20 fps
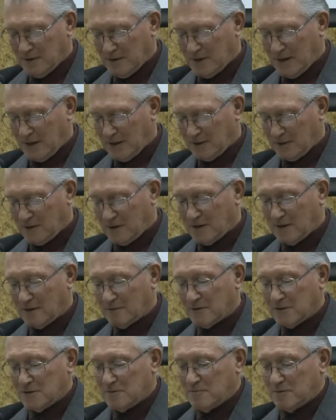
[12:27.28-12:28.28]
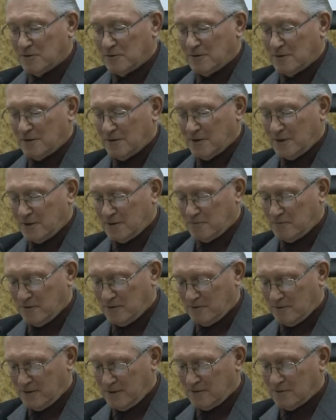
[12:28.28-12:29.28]
that covers most things, but
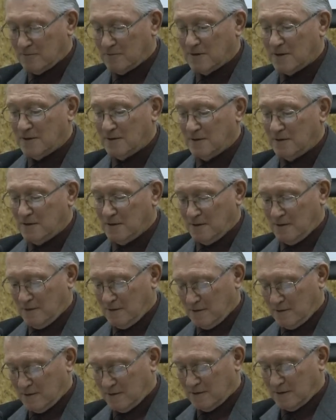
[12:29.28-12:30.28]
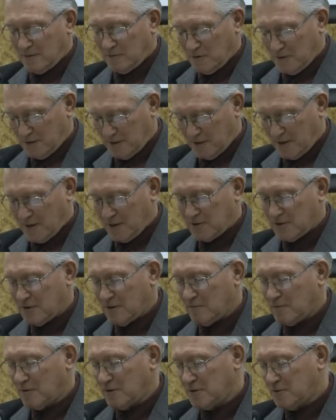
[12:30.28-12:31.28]
there is one I want to catch
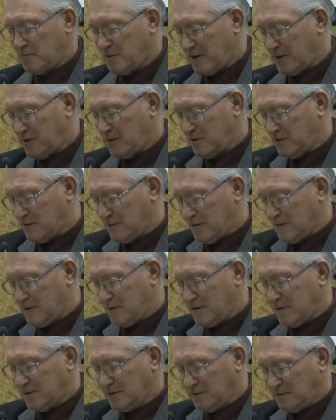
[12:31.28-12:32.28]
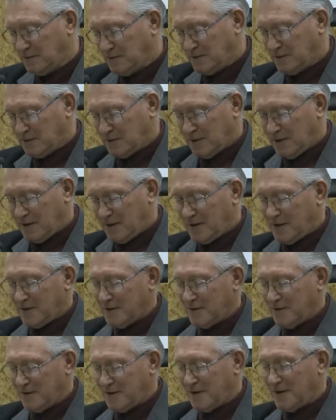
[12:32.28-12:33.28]
up with pages on here,
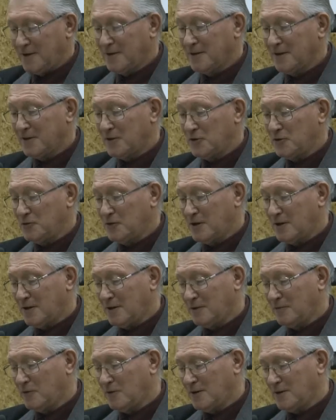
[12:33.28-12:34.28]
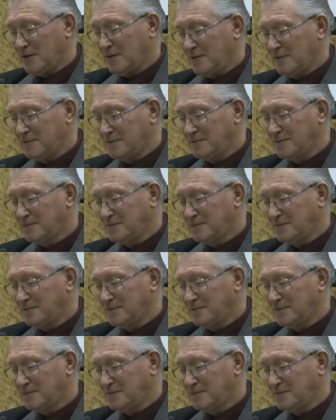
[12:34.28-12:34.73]
and I do kind of want to